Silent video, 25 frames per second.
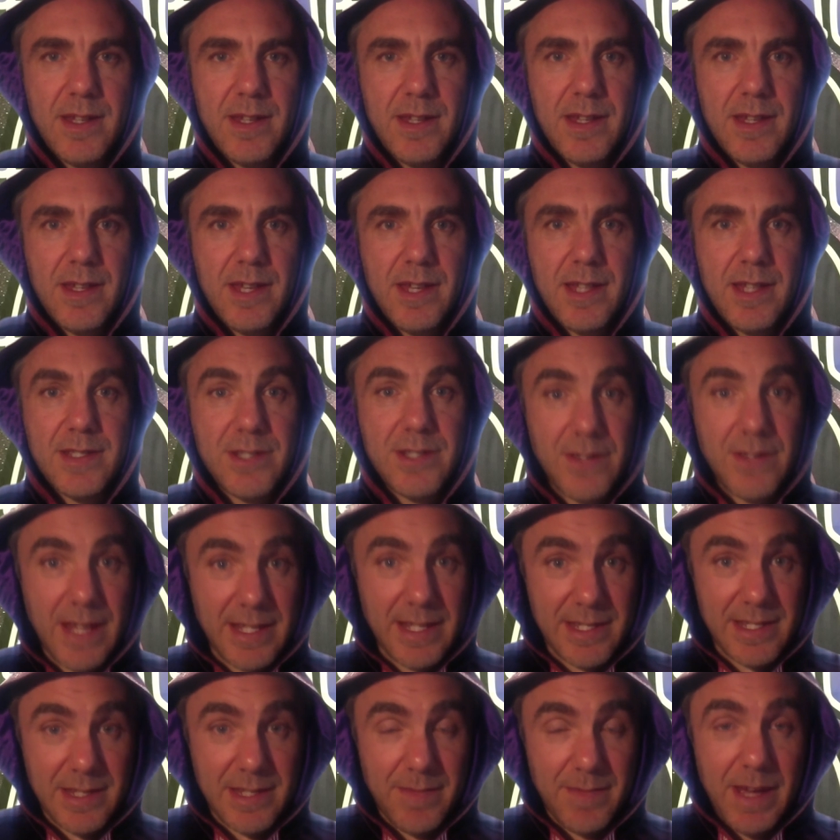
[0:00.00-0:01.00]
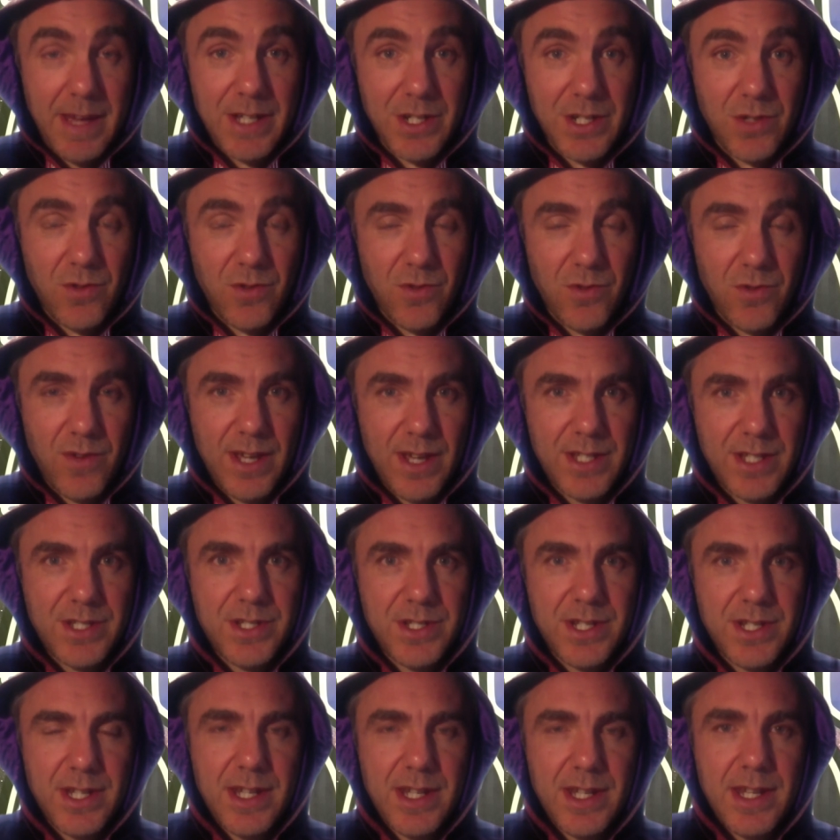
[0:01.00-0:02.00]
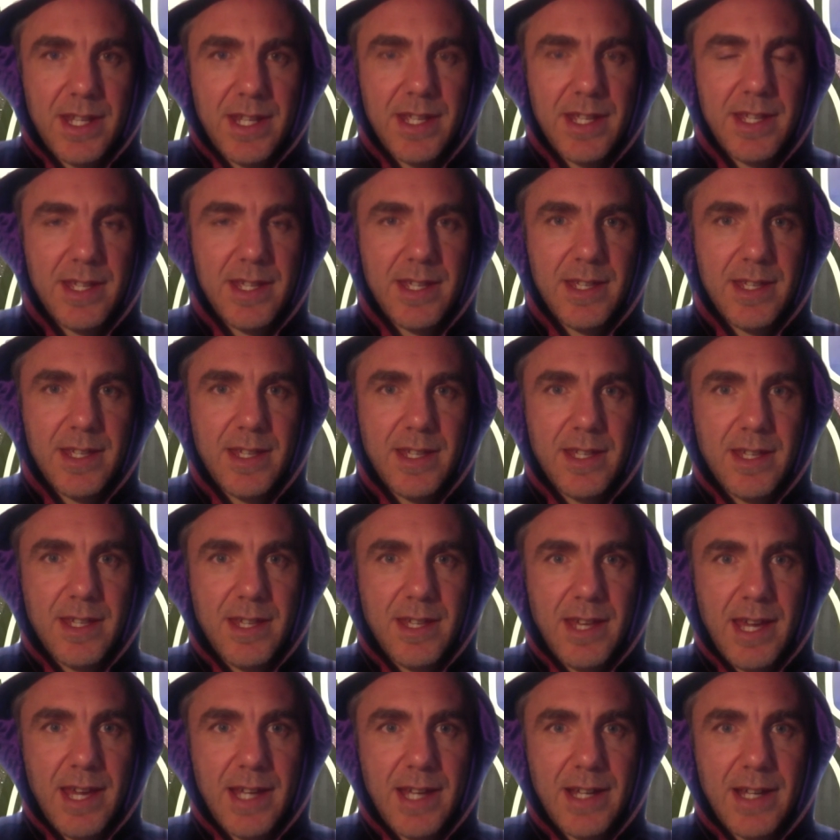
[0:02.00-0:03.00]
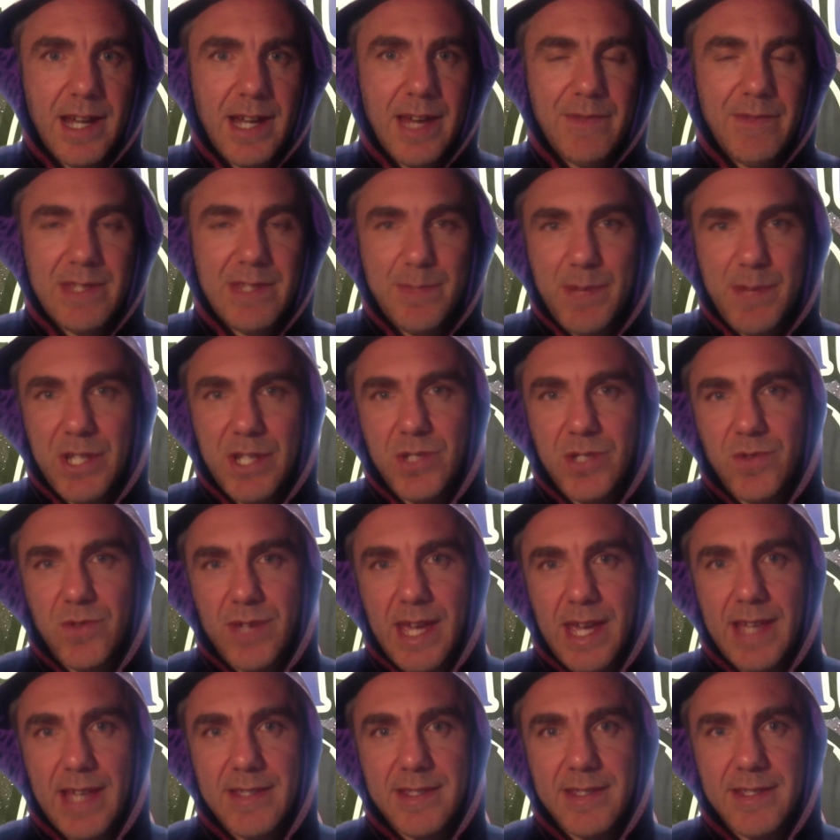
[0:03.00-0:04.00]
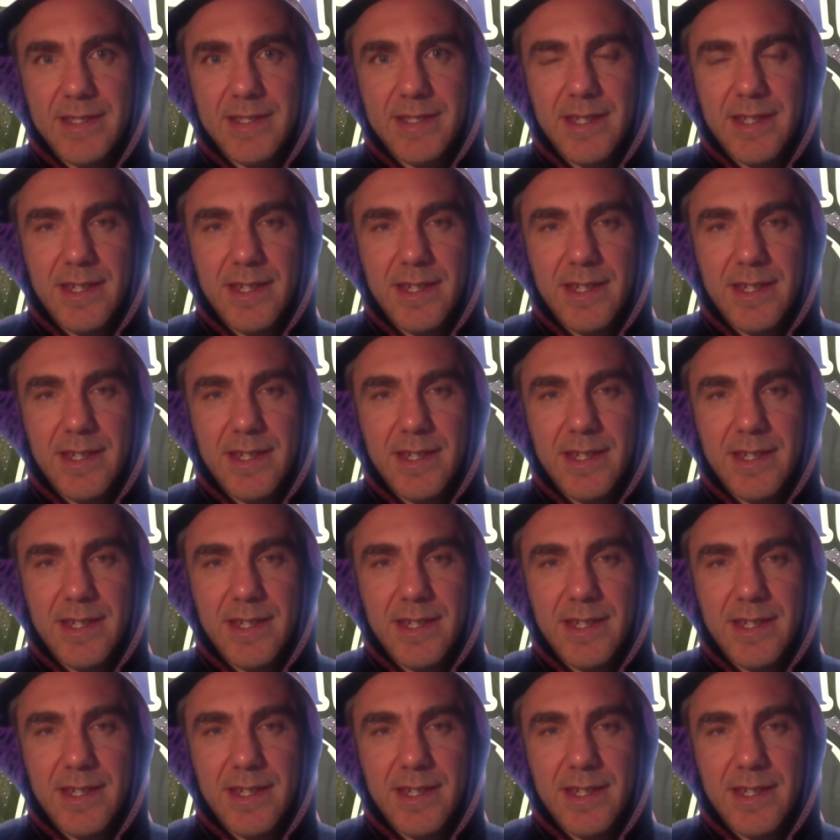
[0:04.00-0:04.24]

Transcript: And so that's the magical question. And I have a special guest